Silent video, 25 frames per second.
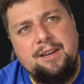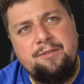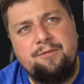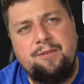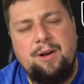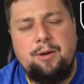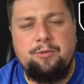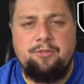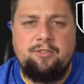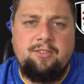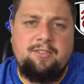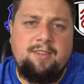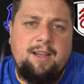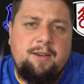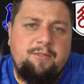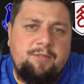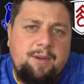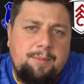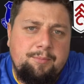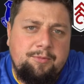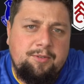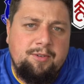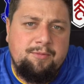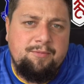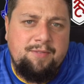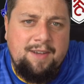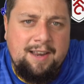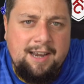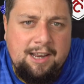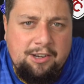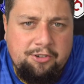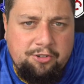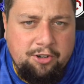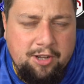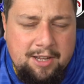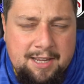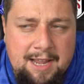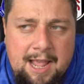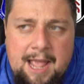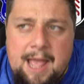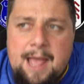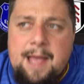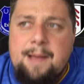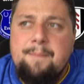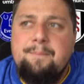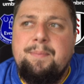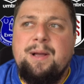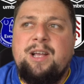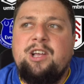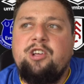if I was a Southampton fan, actually,
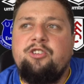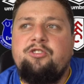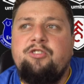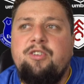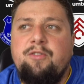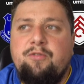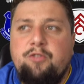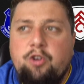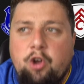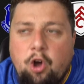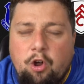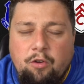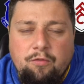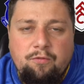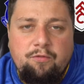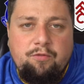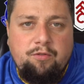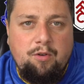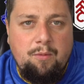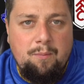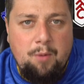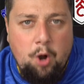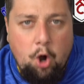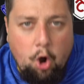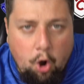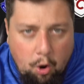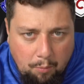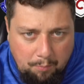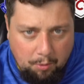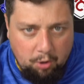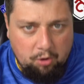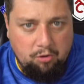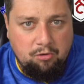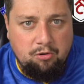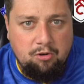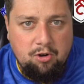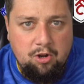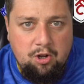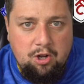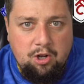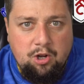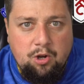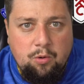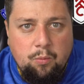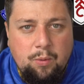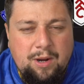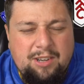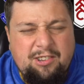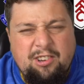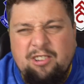because you've gone from Hummel,
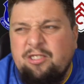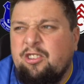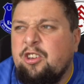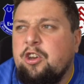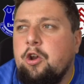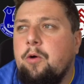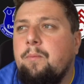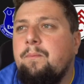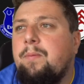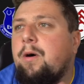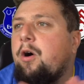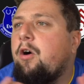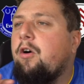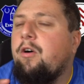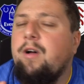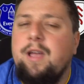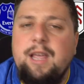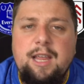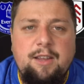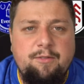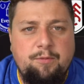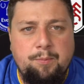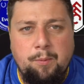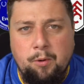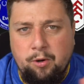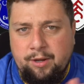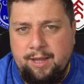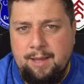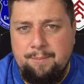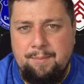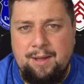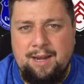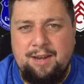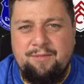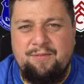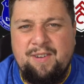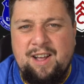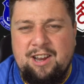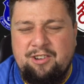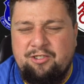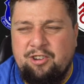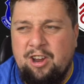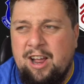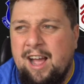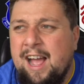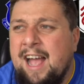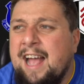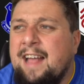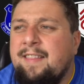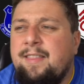which is an unbelievable kit
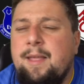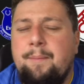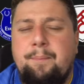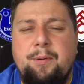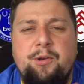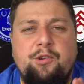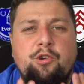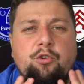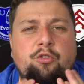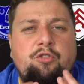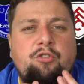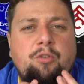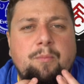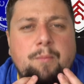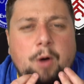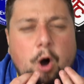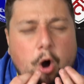manufacturer. They produce some